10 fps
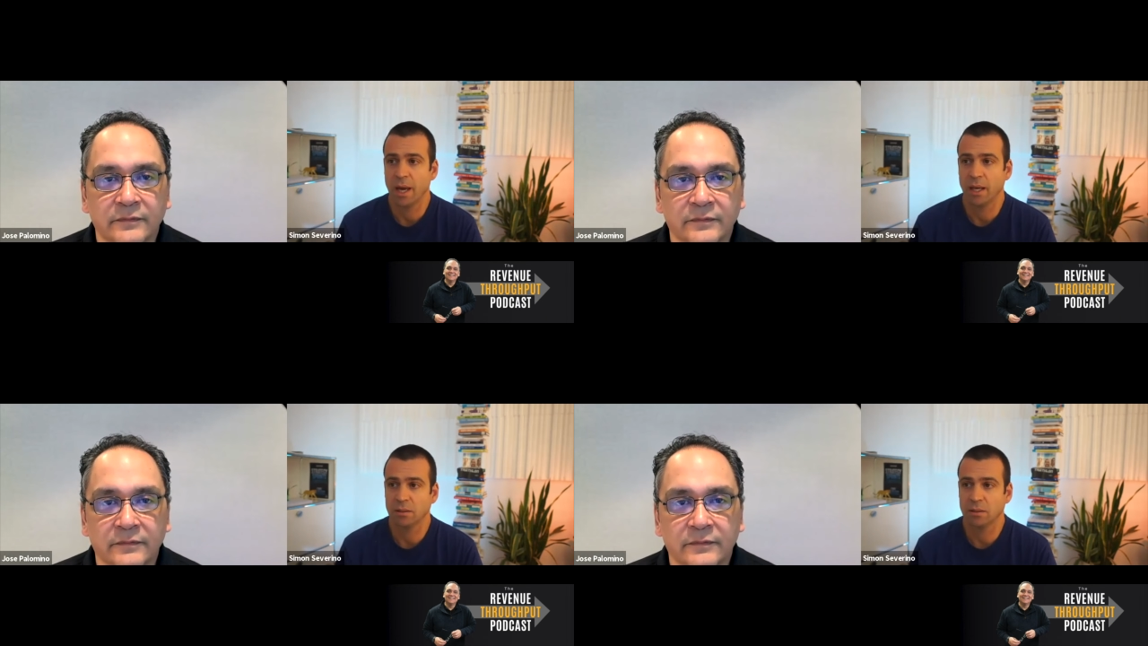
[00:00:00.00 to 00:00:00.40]

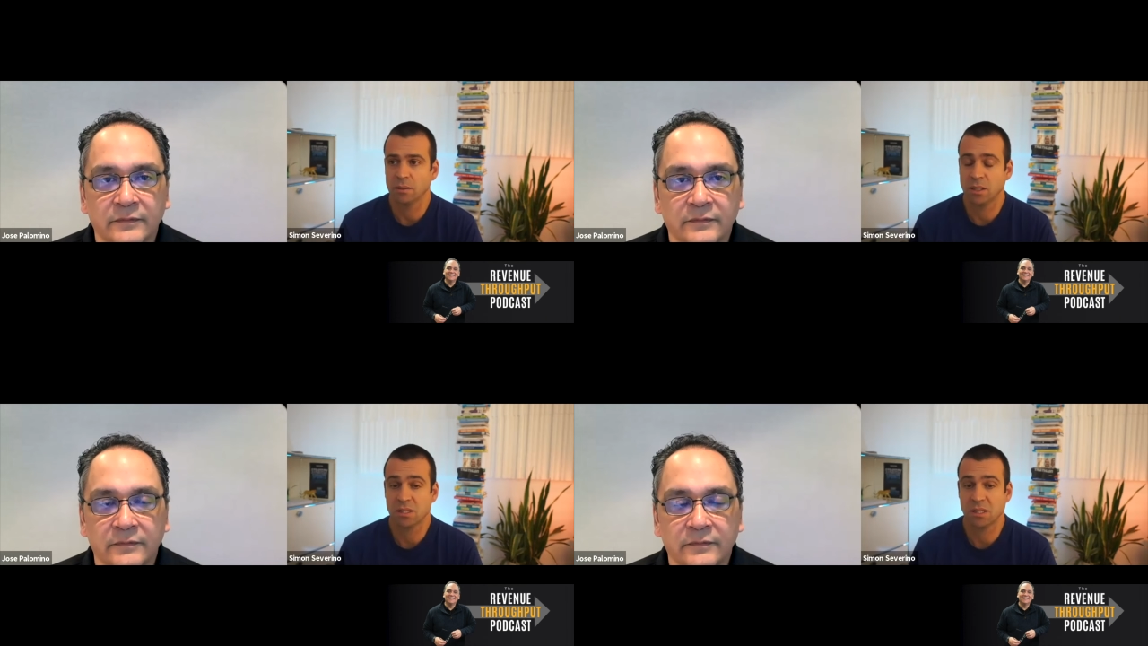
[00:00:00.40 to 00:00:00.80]
Speaker 1: And
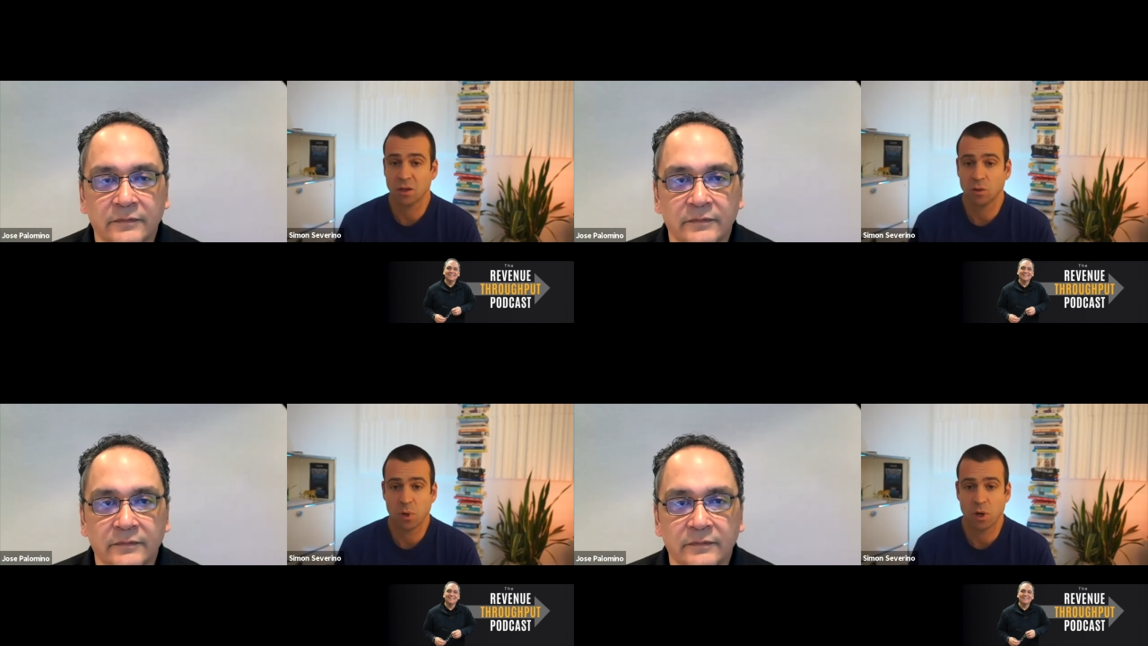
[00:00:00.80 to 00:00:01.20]
the
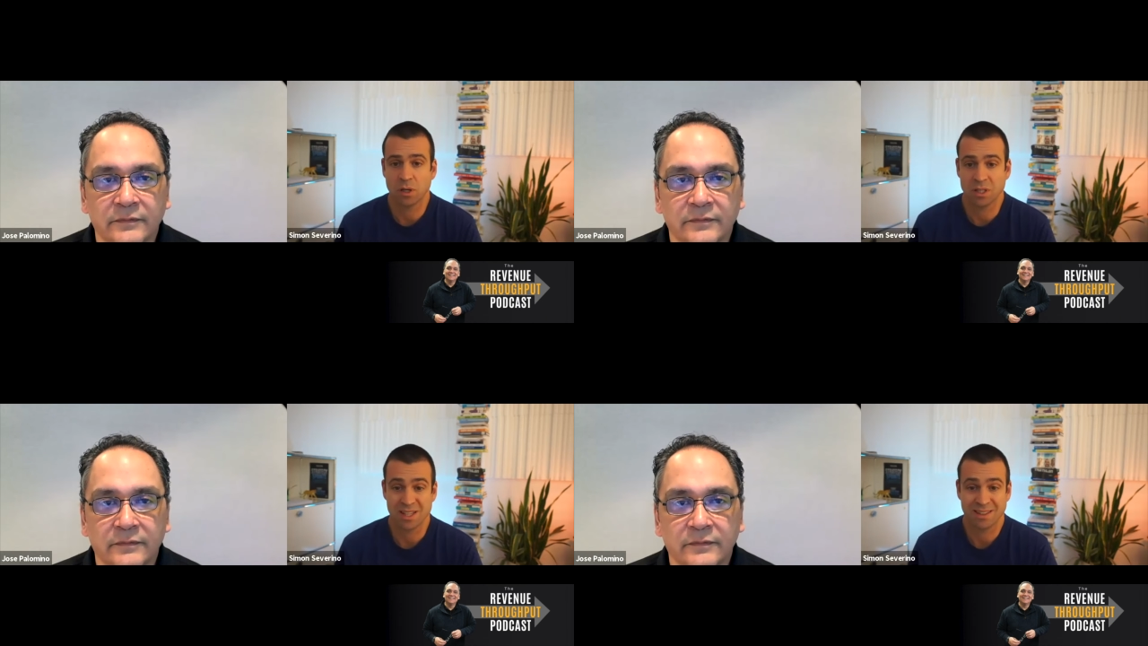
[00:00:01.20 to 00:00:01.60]
second
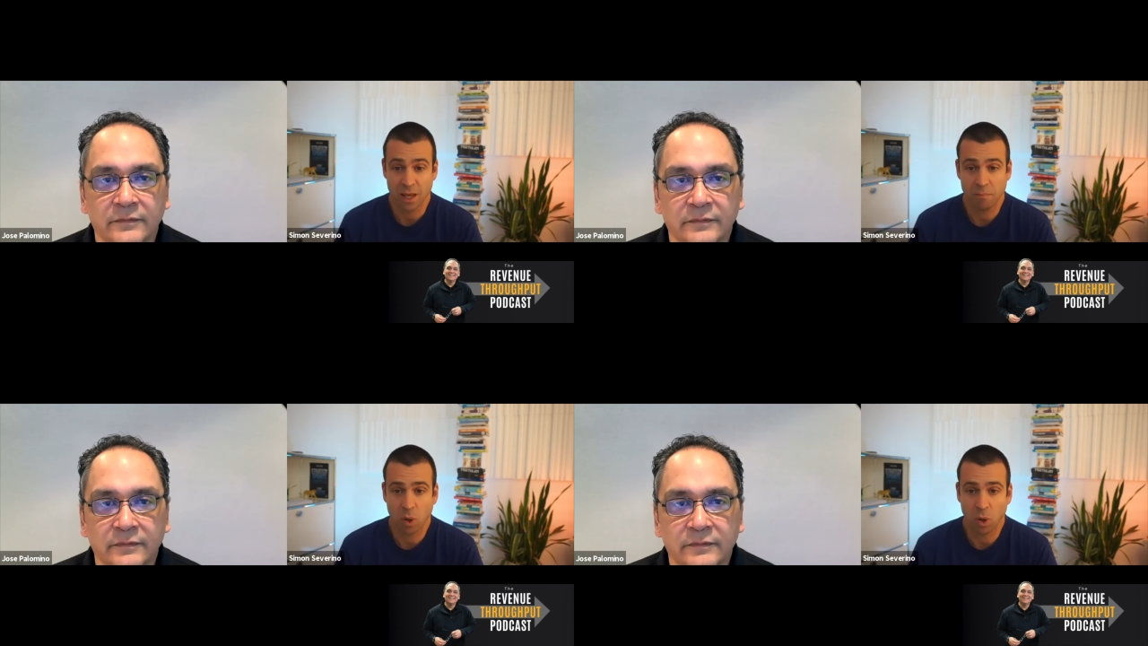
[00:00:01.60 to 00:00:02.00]
part is a
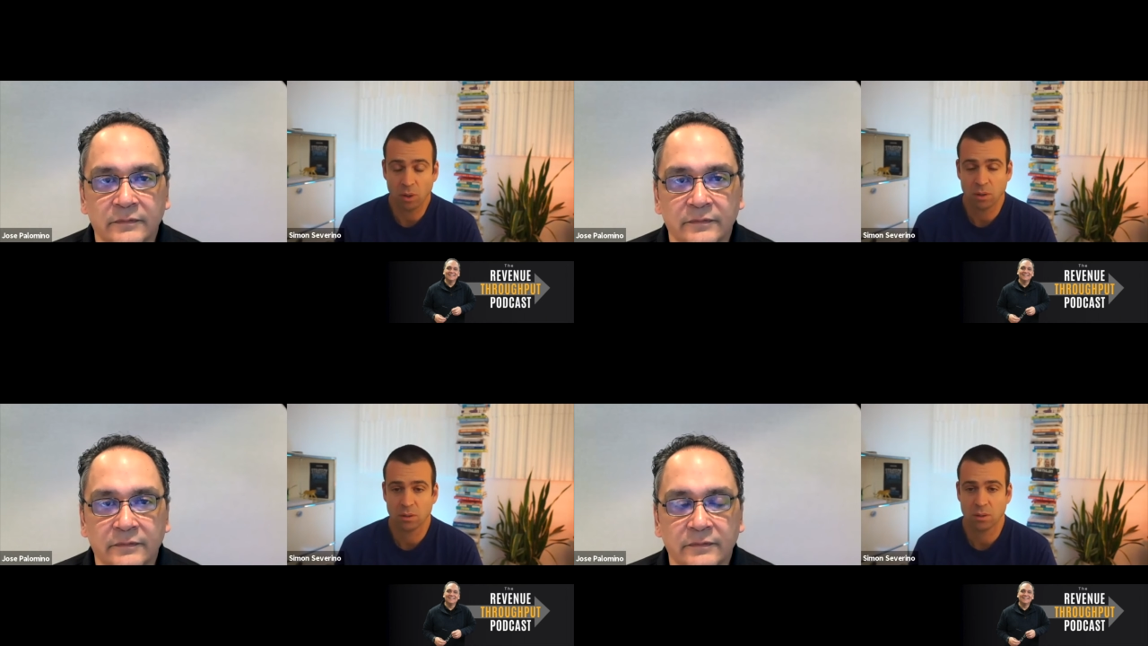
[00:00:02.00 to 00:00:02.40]
demo.